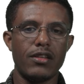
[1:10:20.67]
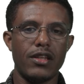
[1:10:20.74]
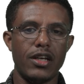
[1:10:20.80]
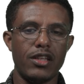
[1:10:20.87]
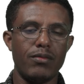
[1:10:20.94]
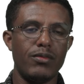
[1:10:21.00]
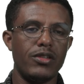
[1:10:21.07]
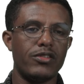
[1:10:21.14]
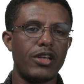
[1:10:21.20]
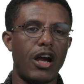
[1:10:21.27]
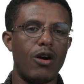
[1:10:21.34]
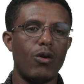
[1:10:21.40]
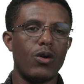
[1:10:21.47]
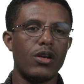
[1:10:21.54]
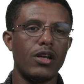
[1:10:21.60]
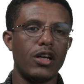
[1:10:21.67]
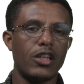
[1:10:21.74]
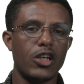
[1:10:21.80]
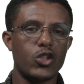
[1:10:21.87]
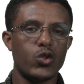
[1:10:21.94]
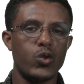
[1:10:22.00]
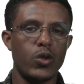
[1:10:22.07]
that means our data
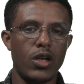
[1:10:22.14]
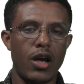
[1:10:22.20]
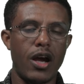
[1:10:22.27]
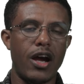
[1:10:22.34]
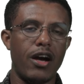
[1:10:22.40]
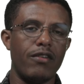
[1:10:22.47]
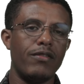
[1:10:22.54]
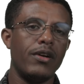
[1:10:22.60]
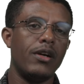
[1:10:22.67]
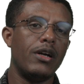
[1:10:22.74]
should have